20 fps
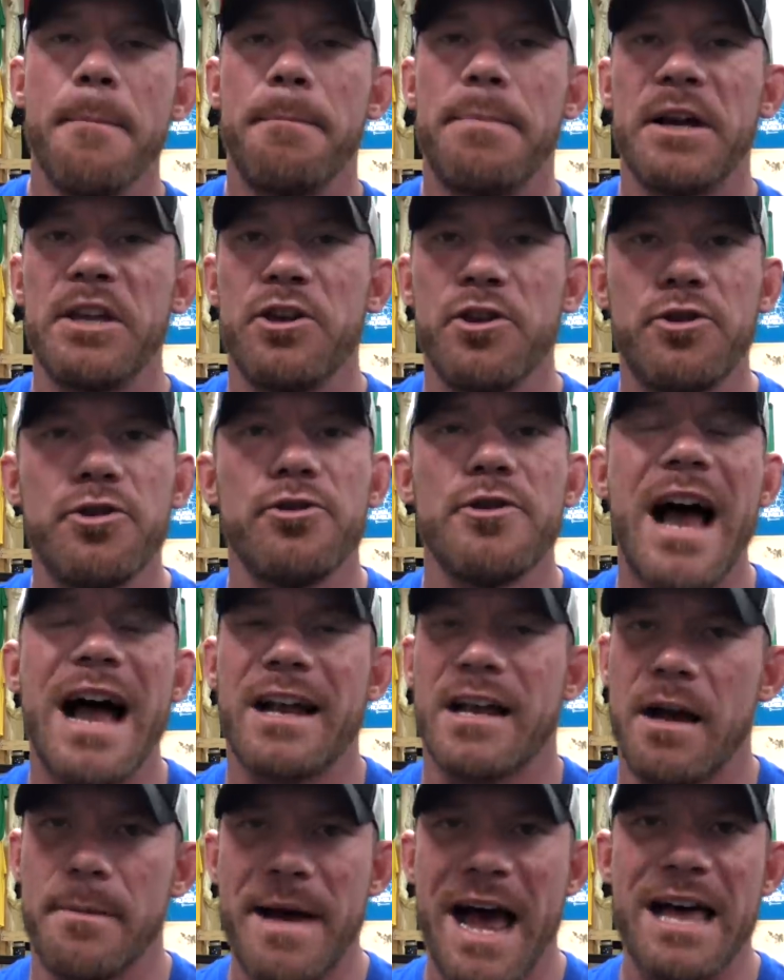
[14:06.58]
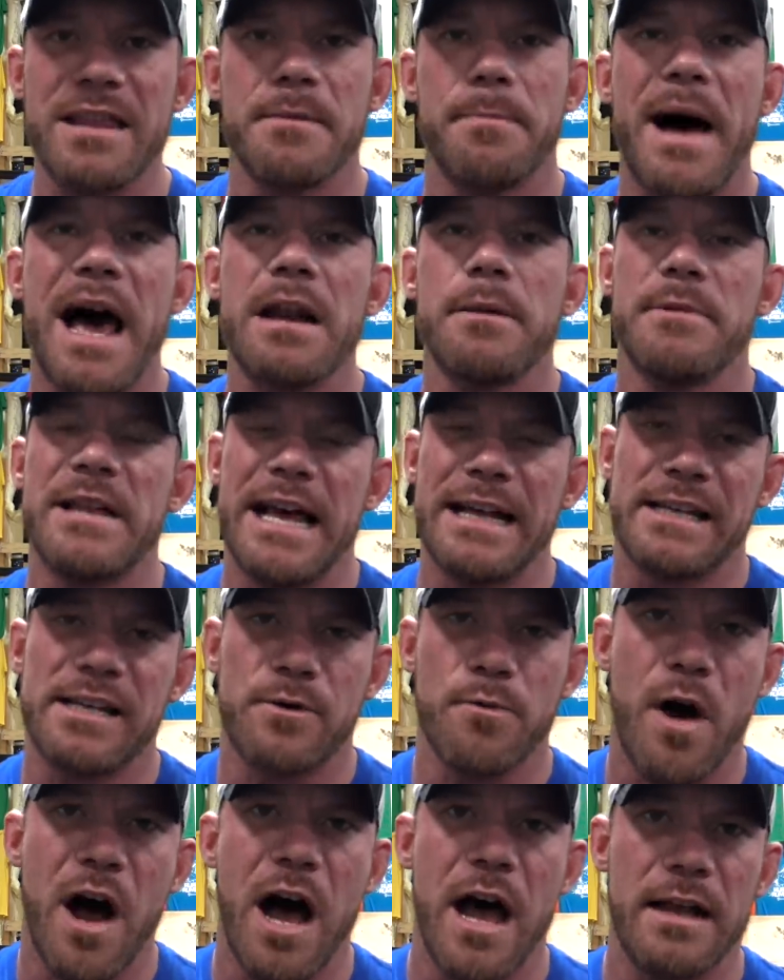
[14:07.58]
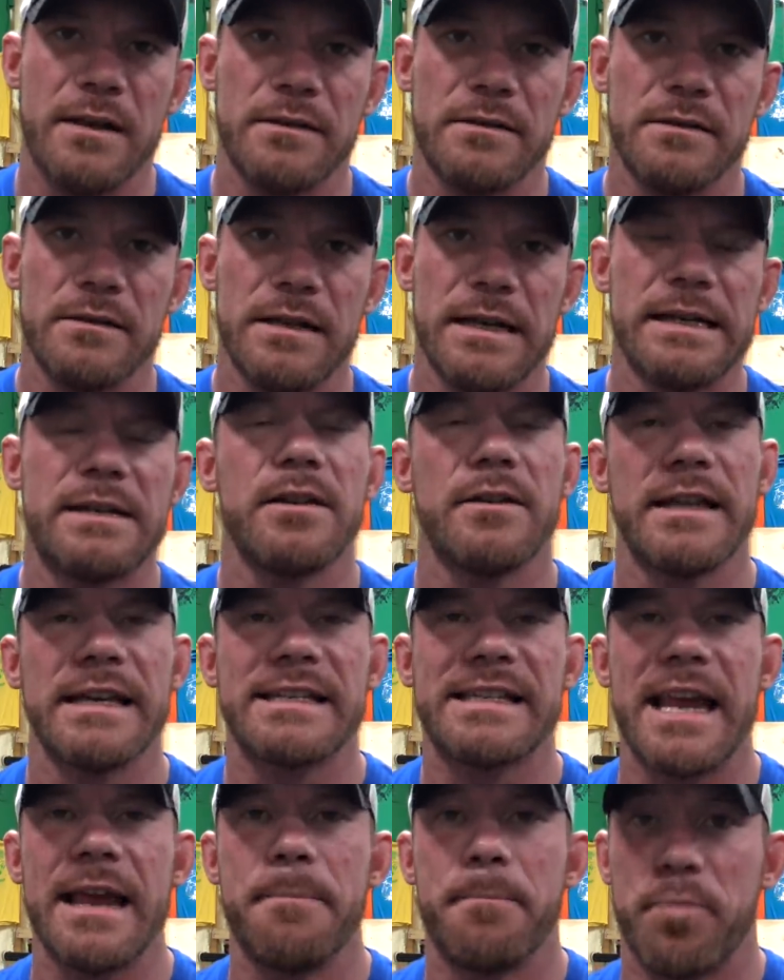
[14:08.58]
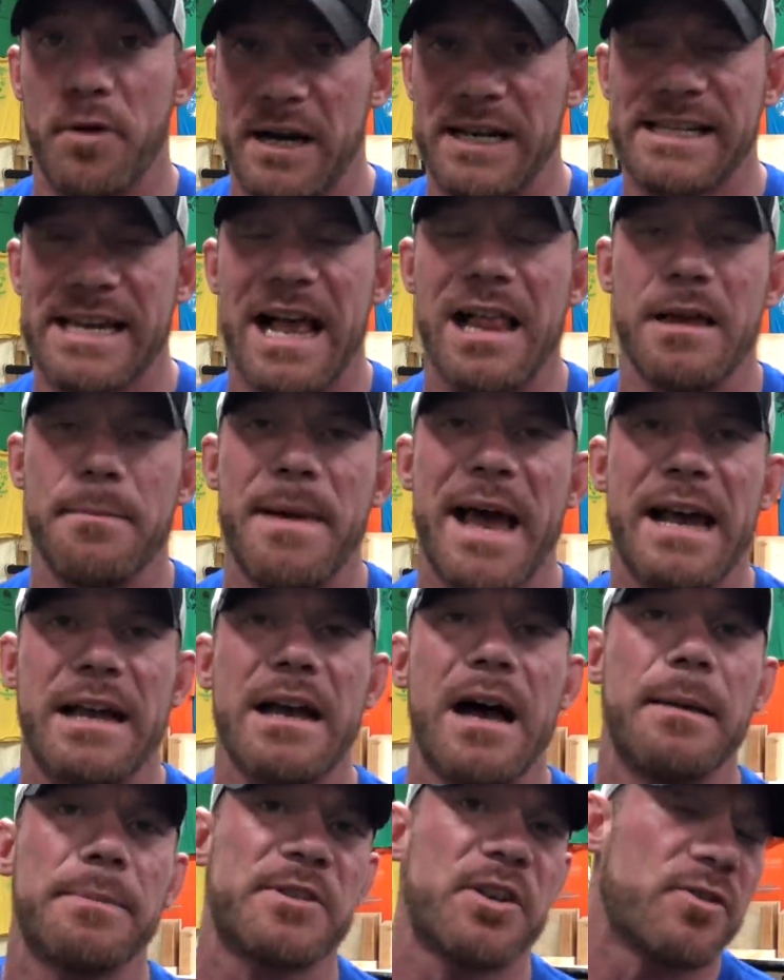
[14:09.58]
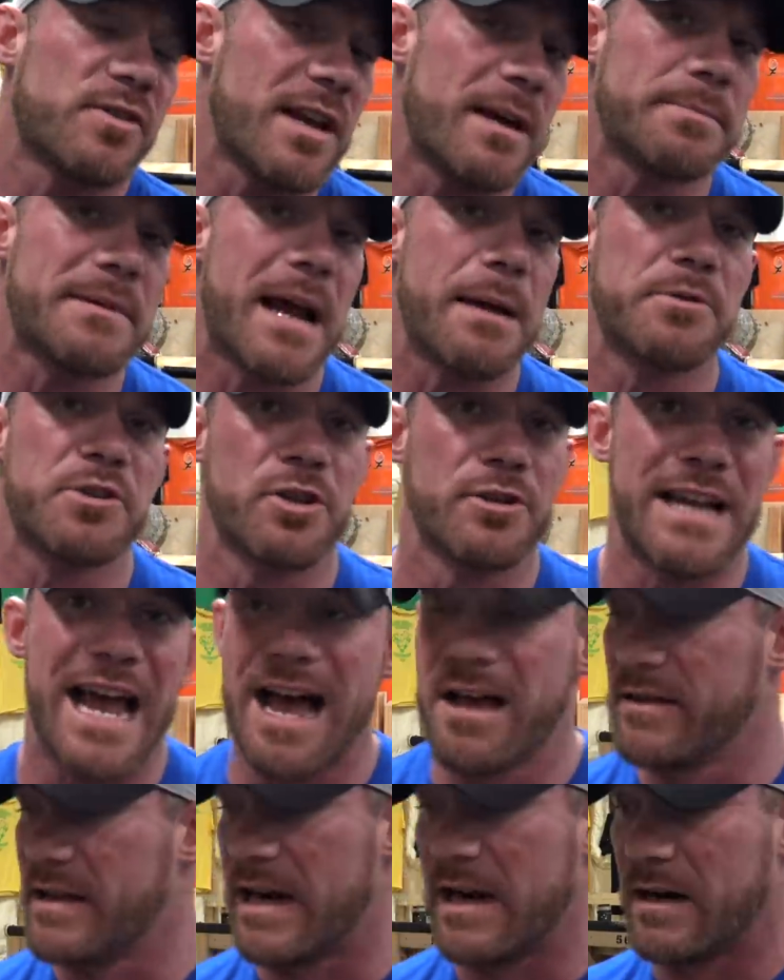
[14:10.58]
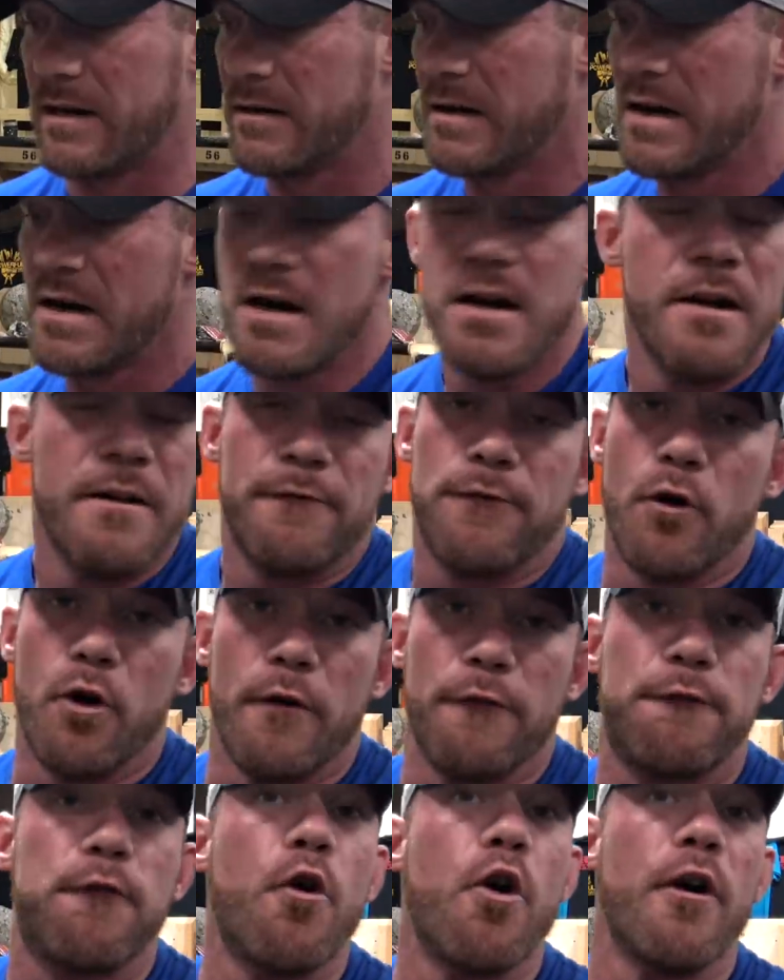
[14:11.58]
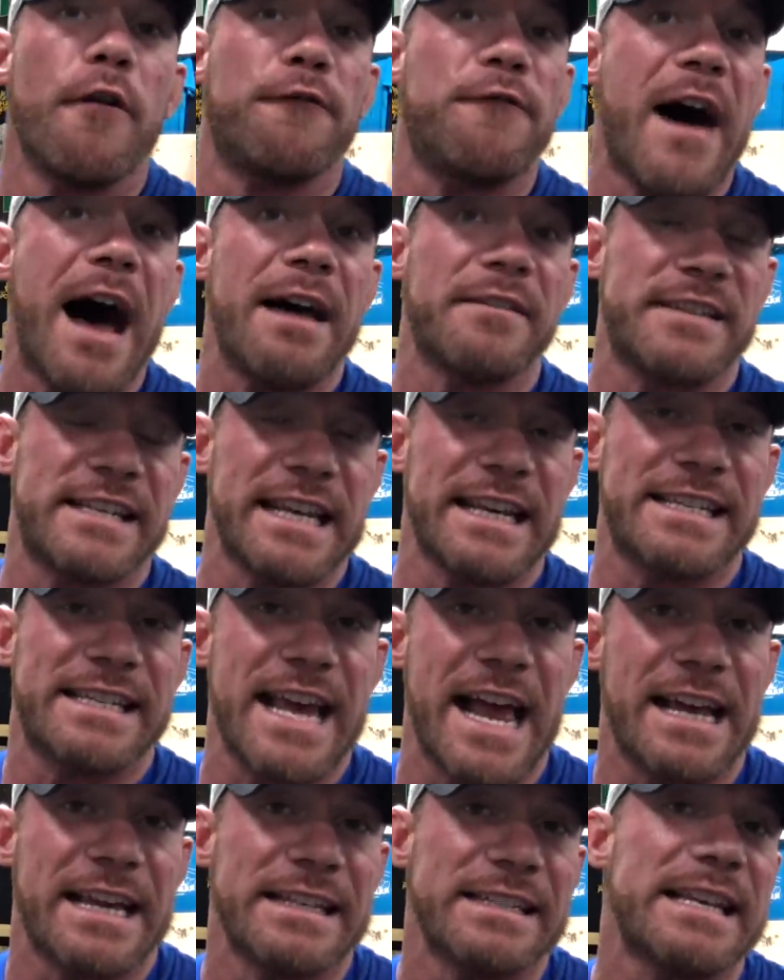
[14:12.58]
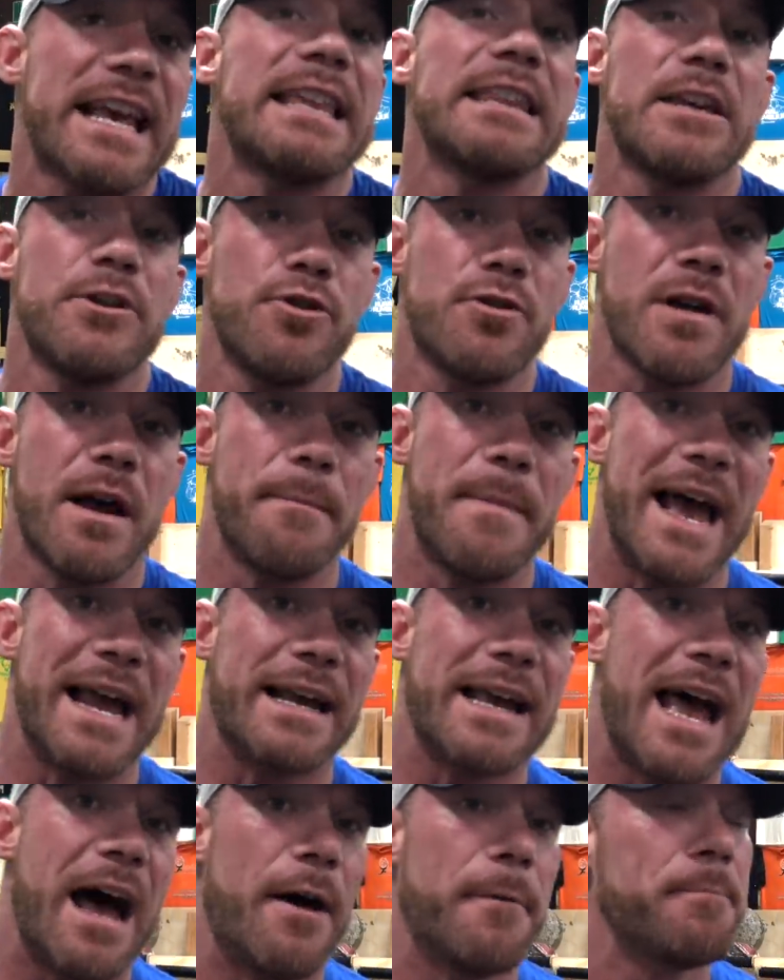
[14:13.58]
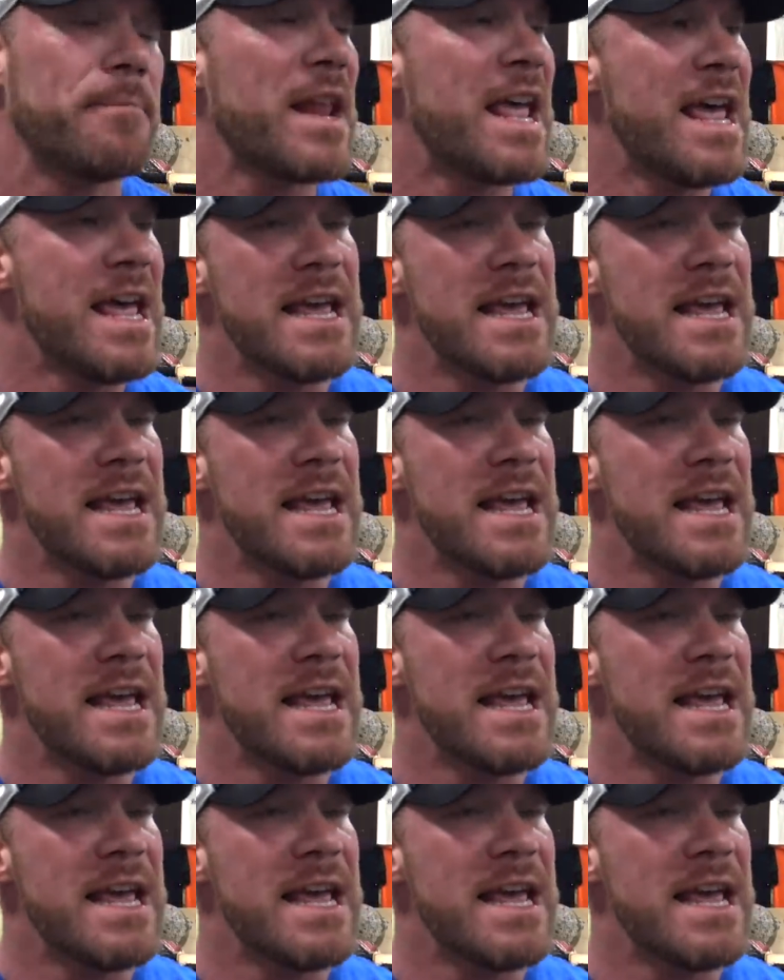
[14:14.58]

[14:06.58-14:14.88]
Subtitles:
but you do not come out of the bottom of that squat until they say bring Sally back up. So sometimes you're down there for 4, 5, 6 seconds and then you come back out.